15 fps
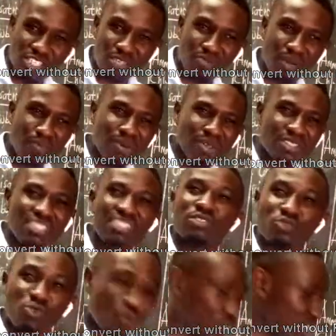bubbles into
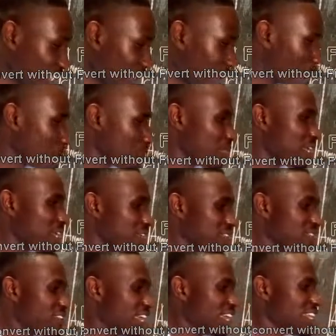water.
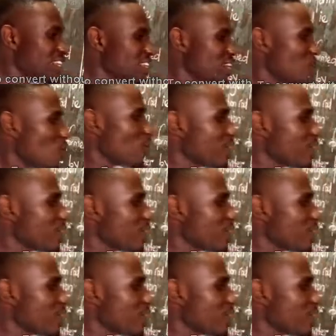Then we